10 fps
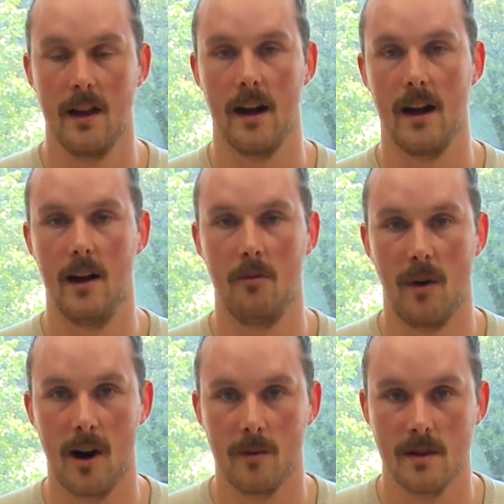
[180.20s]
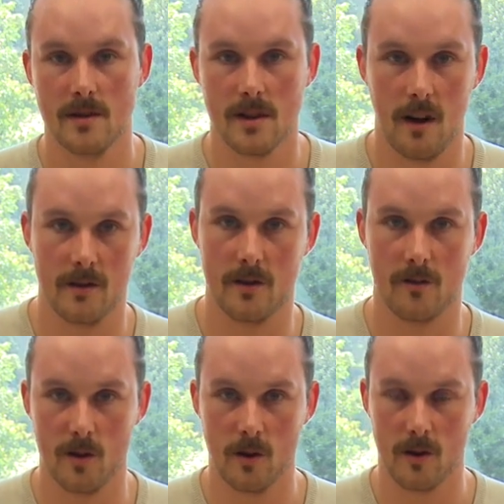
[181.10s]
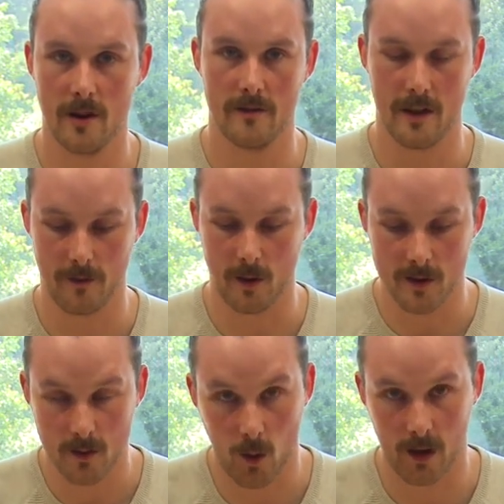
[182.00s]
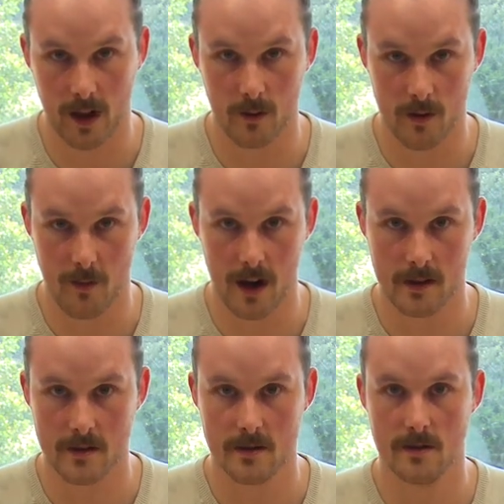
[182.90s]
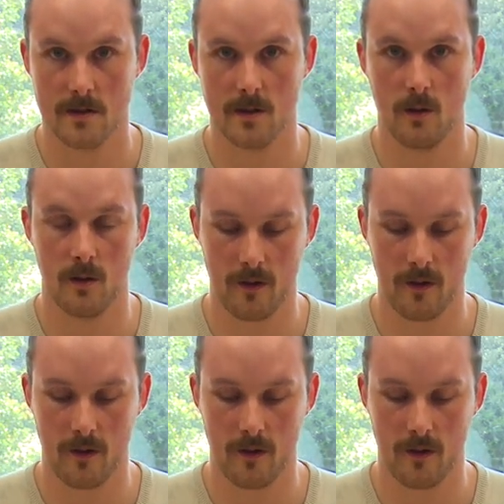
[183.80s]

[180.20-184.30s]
marbles onto the ruler, if they first work out the maths. So